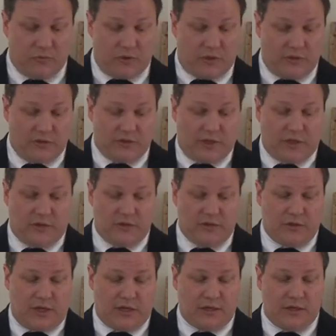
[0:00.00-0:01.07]
Brothers, I
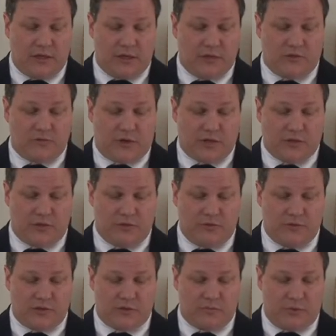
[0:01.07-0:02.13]
could not address
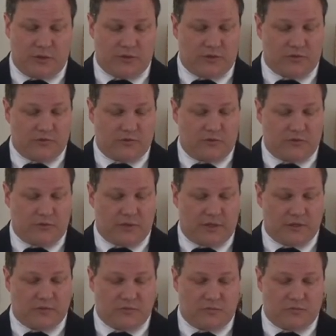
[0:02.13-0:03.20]
you as spiritual,
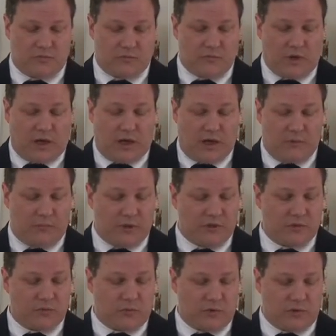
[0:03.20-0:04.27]
as, uh,
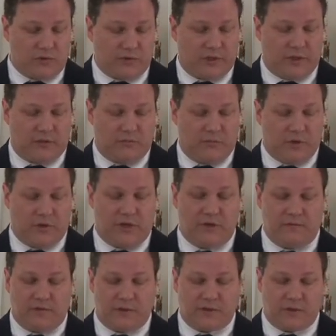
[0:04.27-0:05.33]
but as worldly, mere
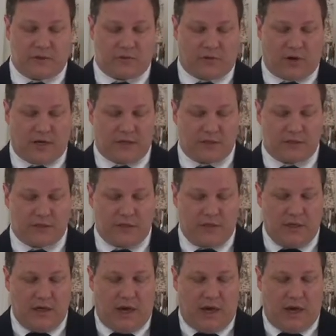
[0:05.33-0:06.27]
infants in Christ.